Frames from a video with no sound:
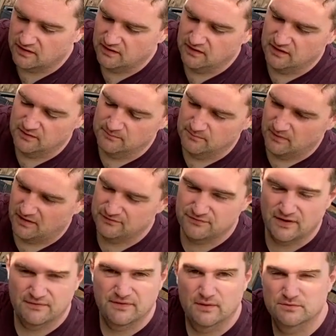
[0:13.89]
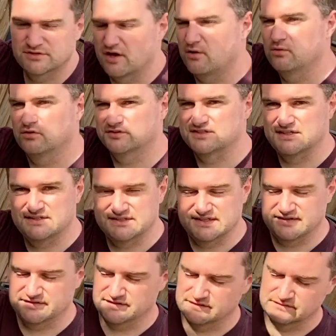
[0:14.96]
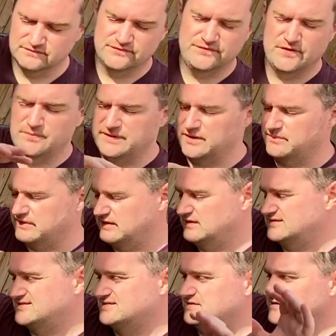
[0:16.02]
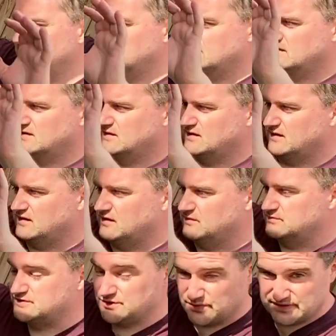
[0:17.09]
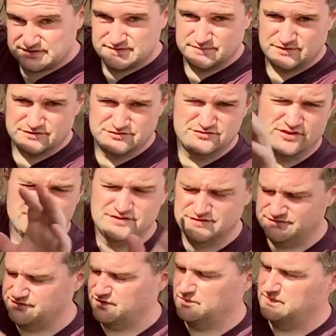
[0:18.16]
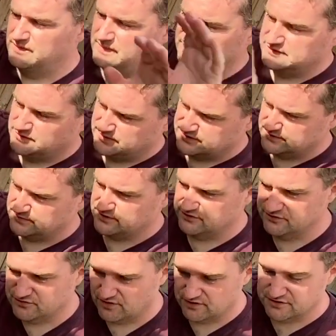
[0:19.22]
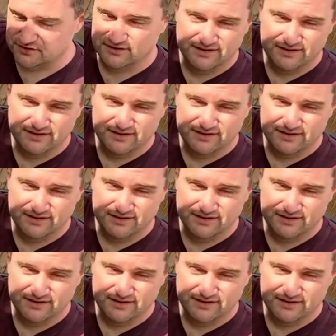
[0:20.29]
I found that was a whole lot easier than filming a bit, doing some construction, filming a bit, doing some construction.